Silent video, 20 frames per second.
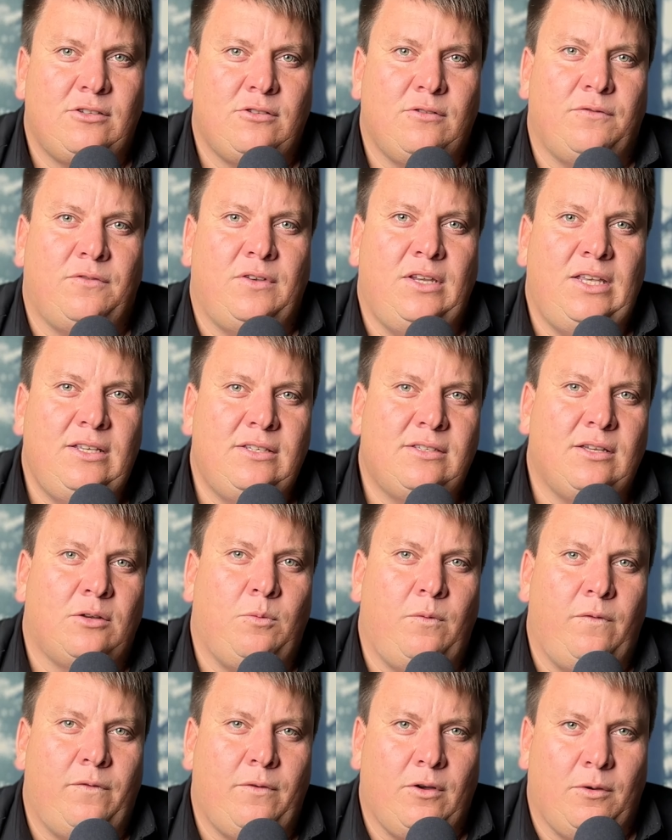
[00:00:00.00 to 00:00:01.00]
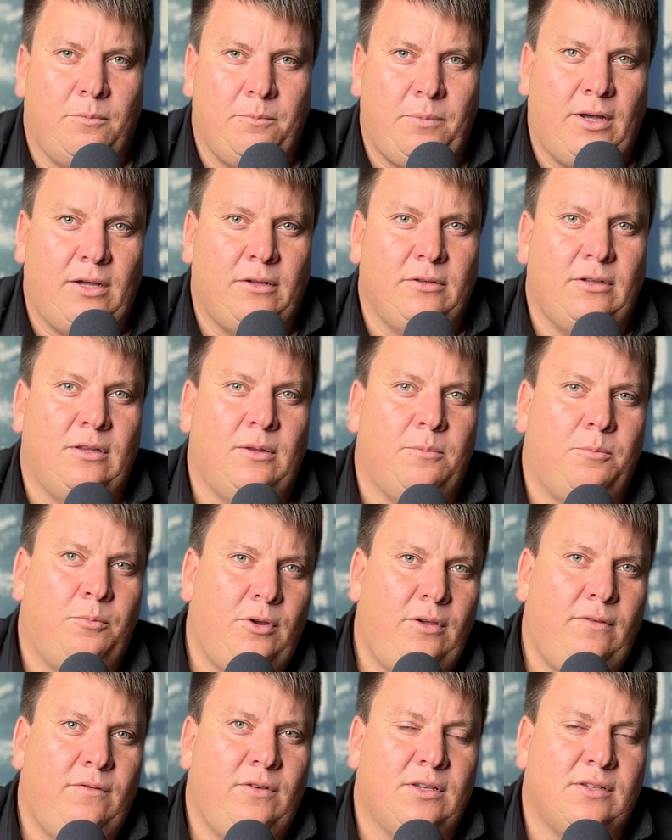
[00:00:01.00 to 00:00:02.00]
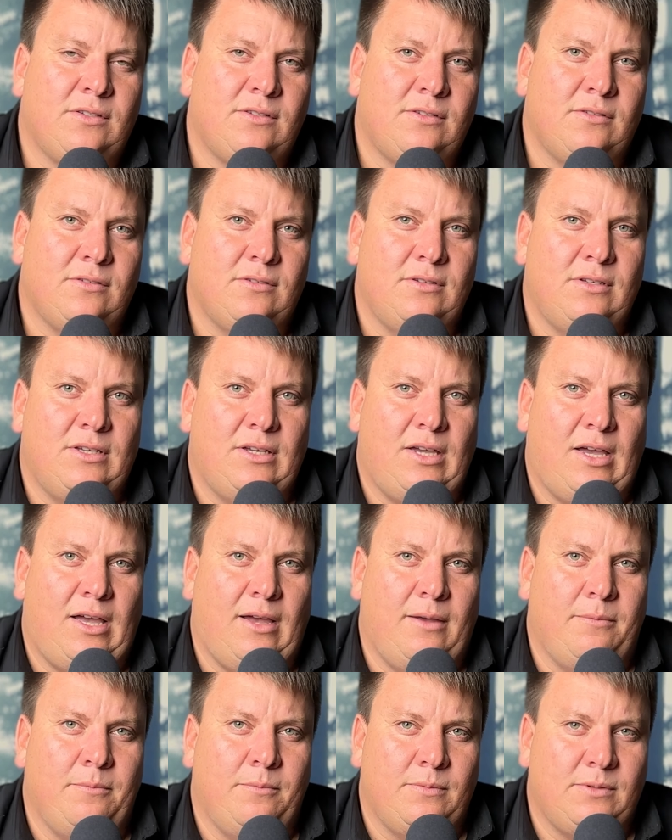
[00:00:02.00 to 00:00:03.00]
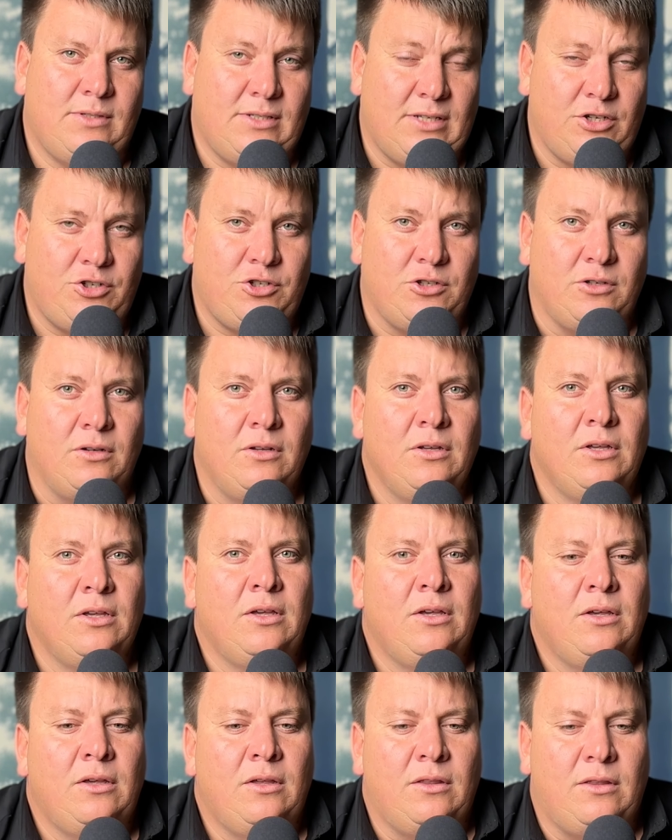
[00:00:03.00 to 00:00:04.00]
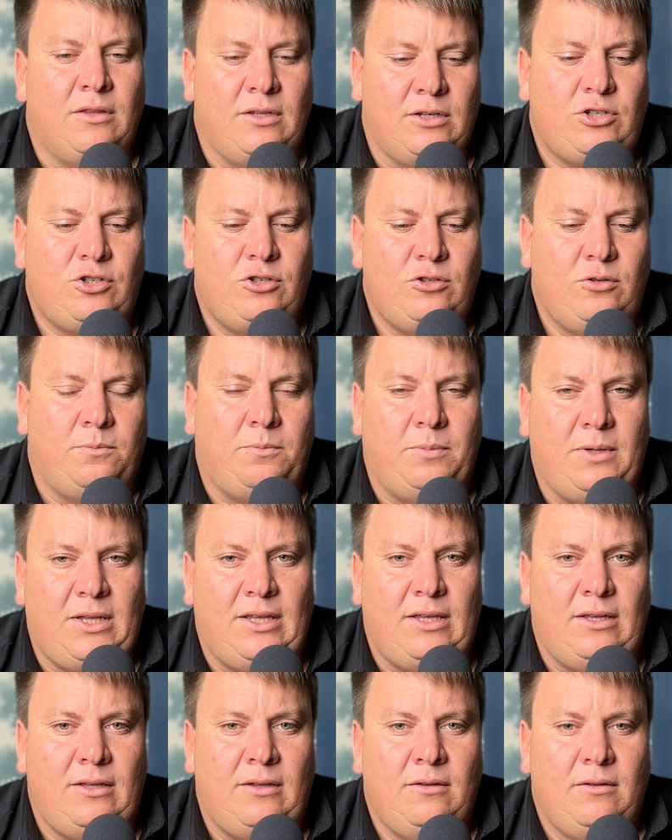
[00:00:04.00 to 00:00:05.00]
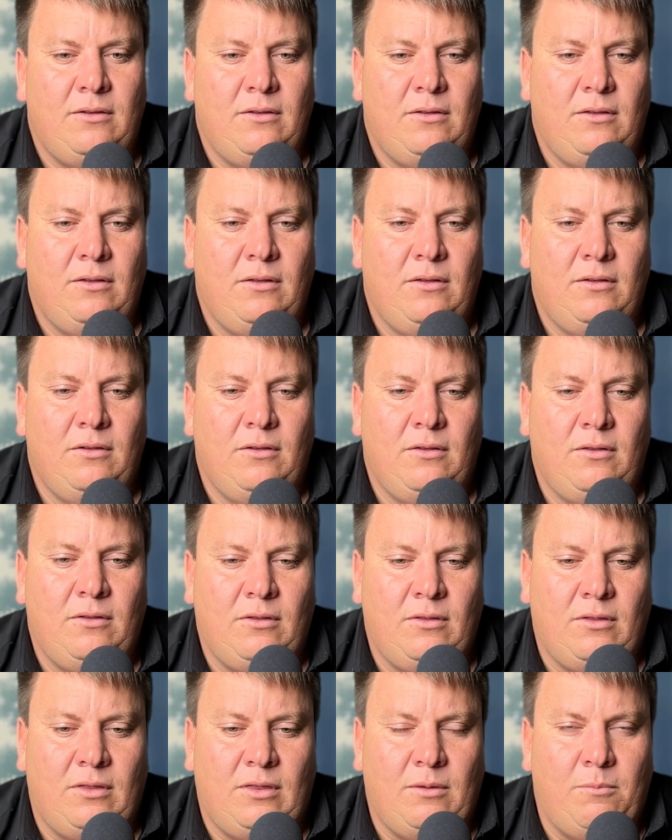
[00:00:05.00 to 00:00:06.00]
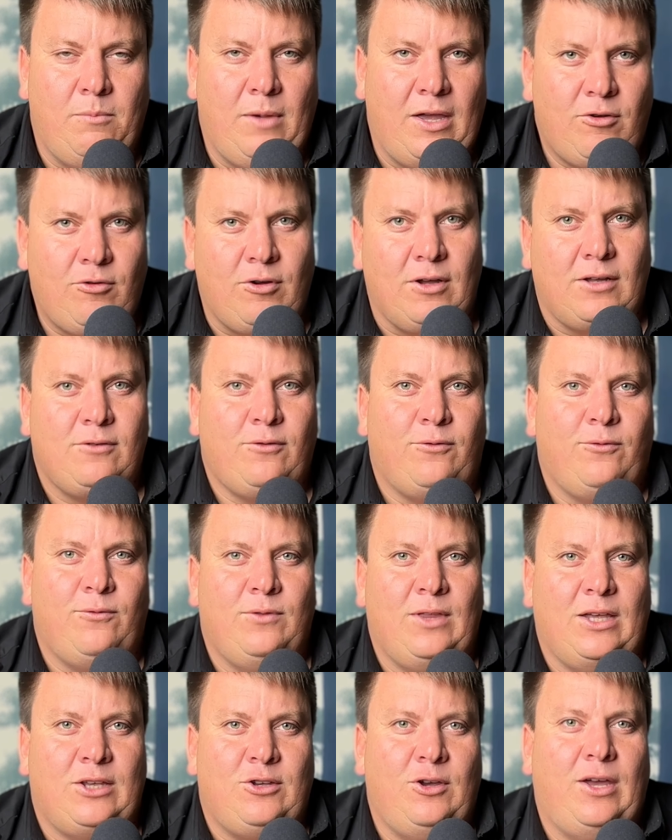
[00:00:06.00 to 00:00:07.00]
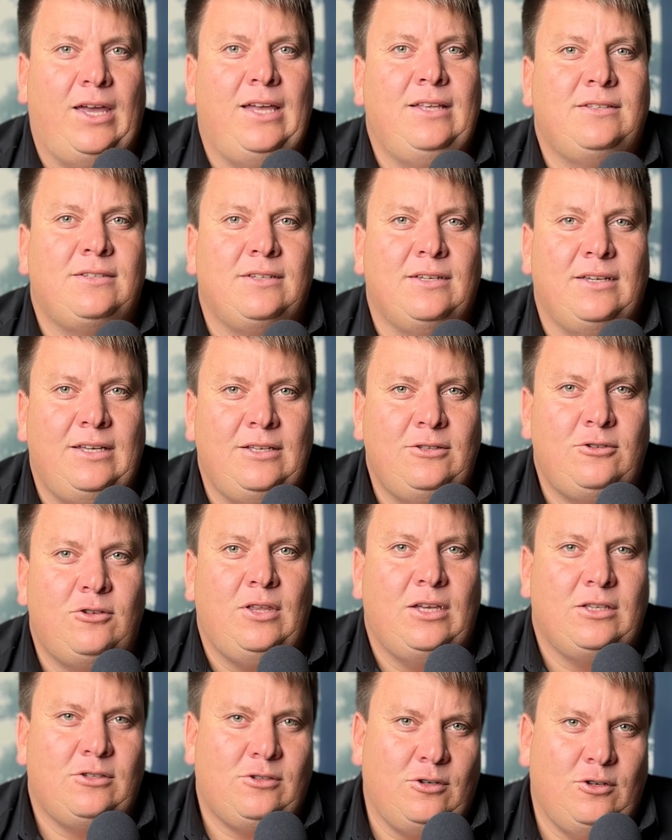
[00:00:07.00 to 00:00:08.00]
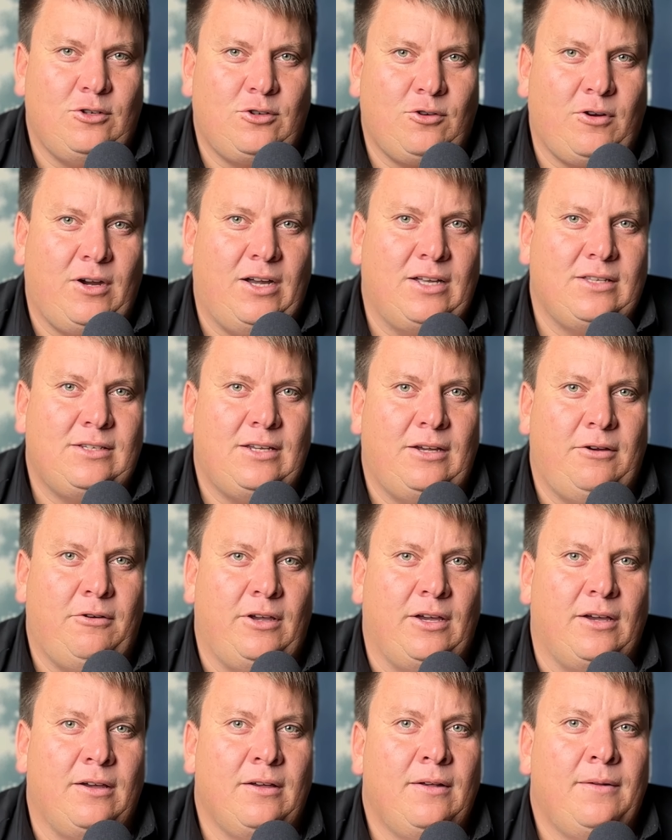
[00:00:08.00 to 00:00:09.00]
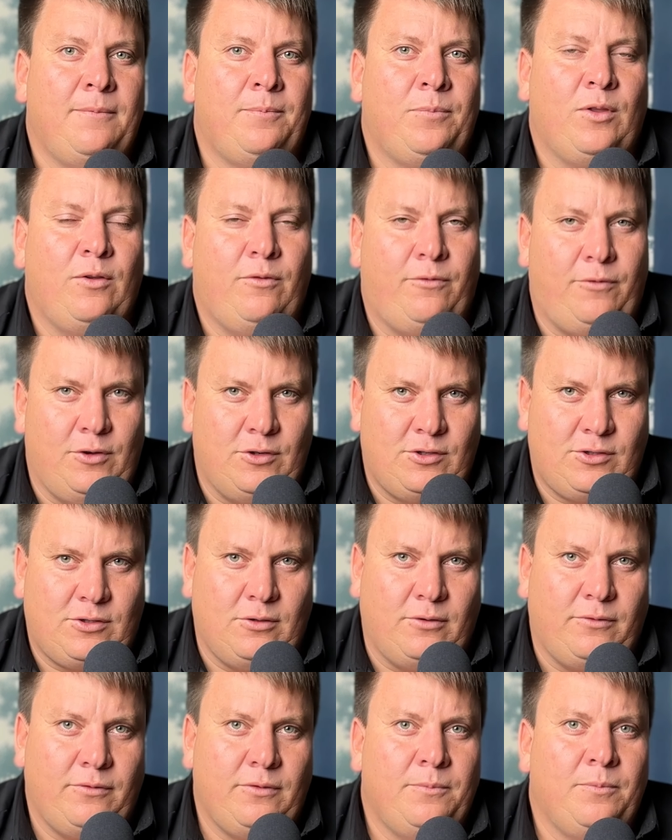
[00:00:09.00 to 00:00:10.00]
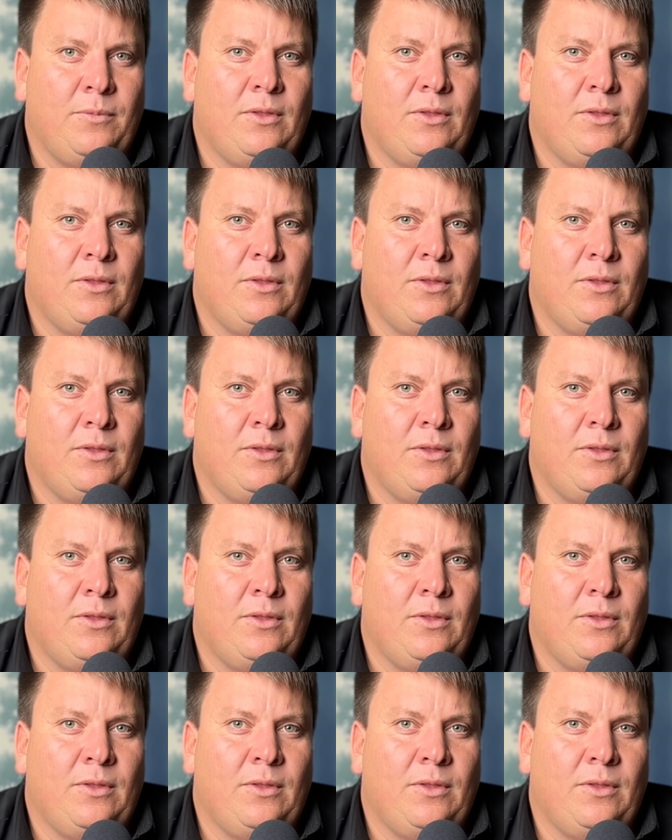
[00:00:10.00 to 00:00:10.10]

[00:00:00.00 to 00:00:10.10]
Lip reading: of needs that we've compiled in the previous session, this should be the metrics that you enter into that search criteria first off.